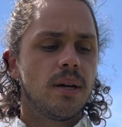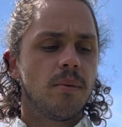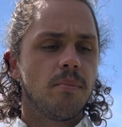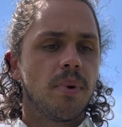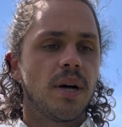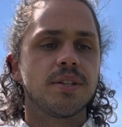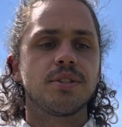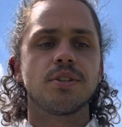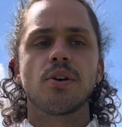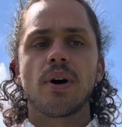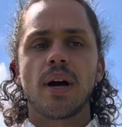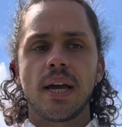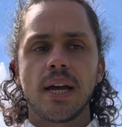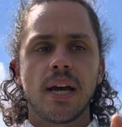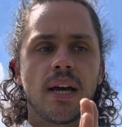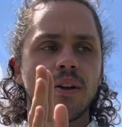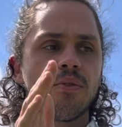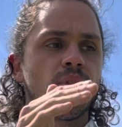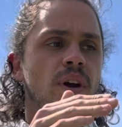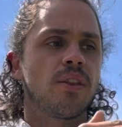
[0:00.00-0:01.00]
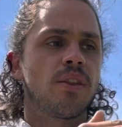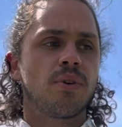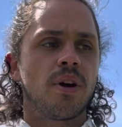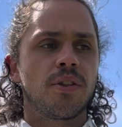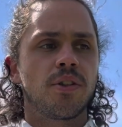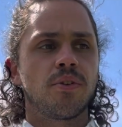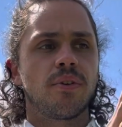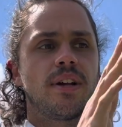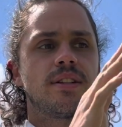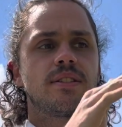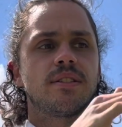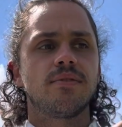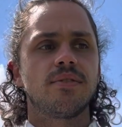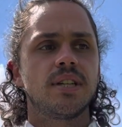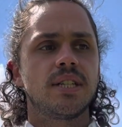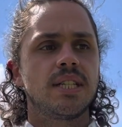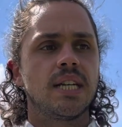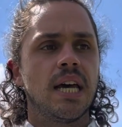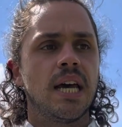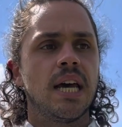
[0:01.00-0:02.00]
But so I kind of went throughout the rest of the
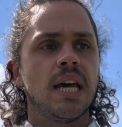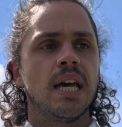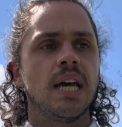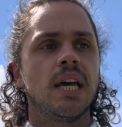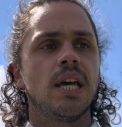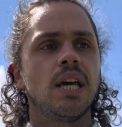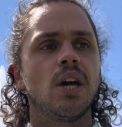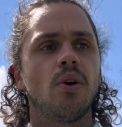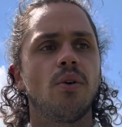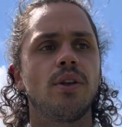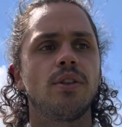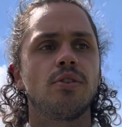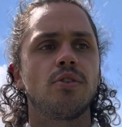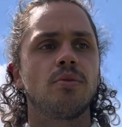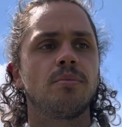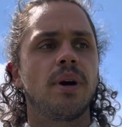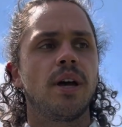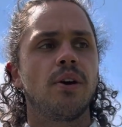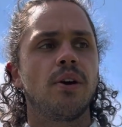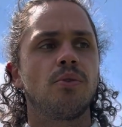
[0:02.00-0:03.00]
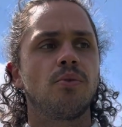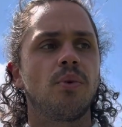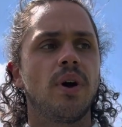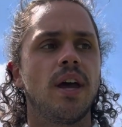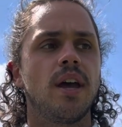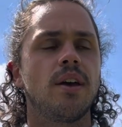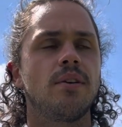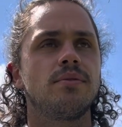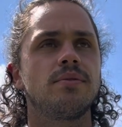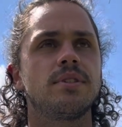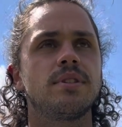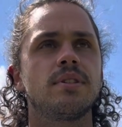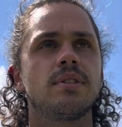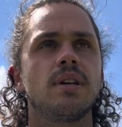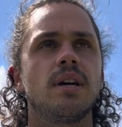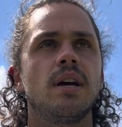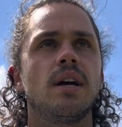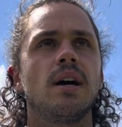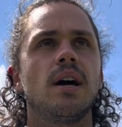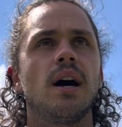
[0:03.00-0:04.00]
day, going through my own waves,
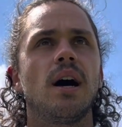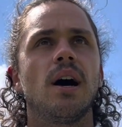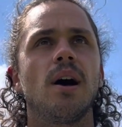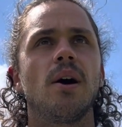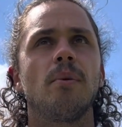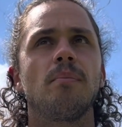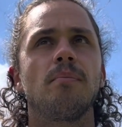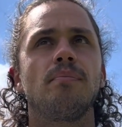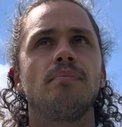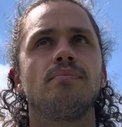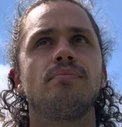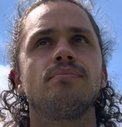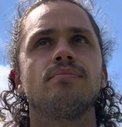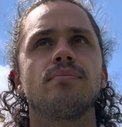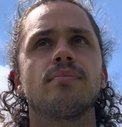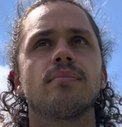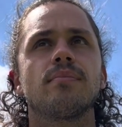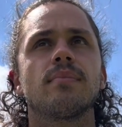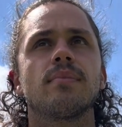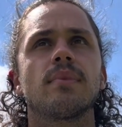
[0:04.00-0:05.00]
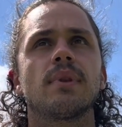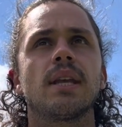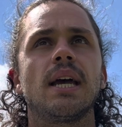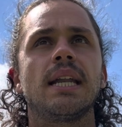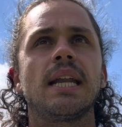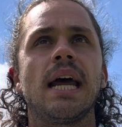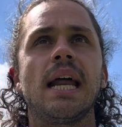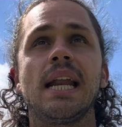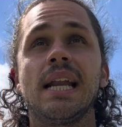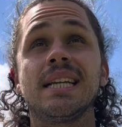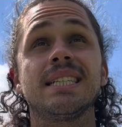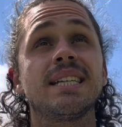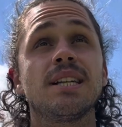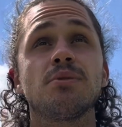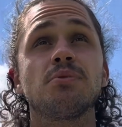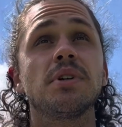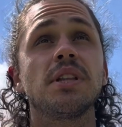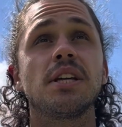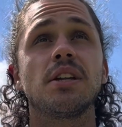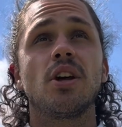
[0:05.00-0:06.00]
and I didn't
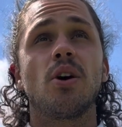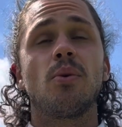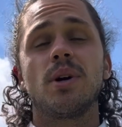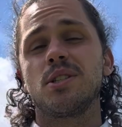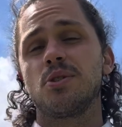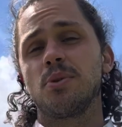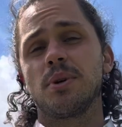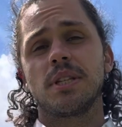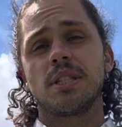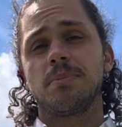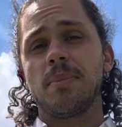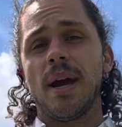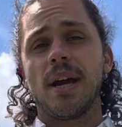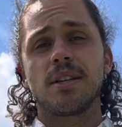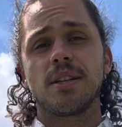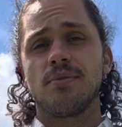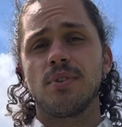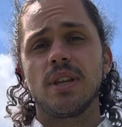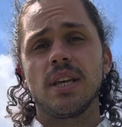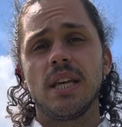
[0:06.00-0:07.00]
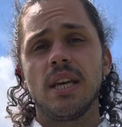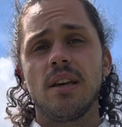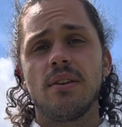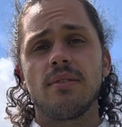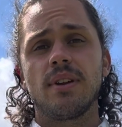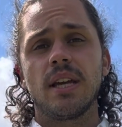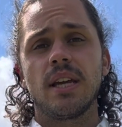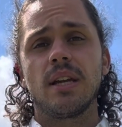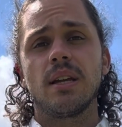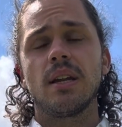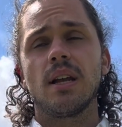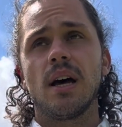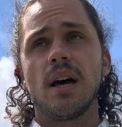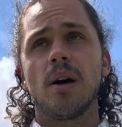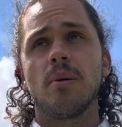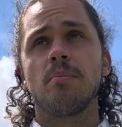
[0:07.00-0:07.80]
really know what to expect for the evening.